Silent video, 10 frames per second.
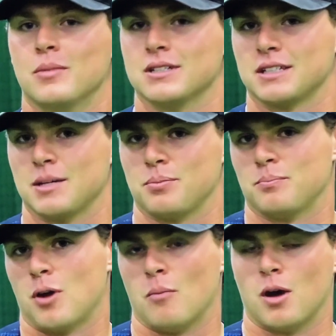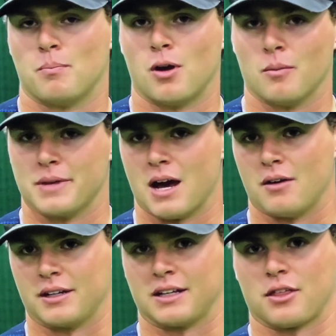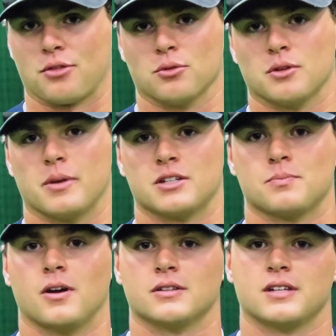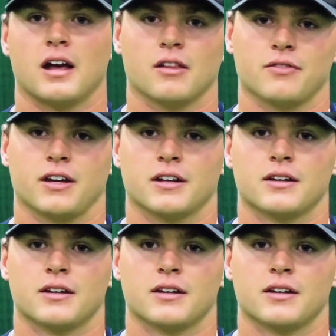but to keep palm up, palm down, and get through the baseball to elevate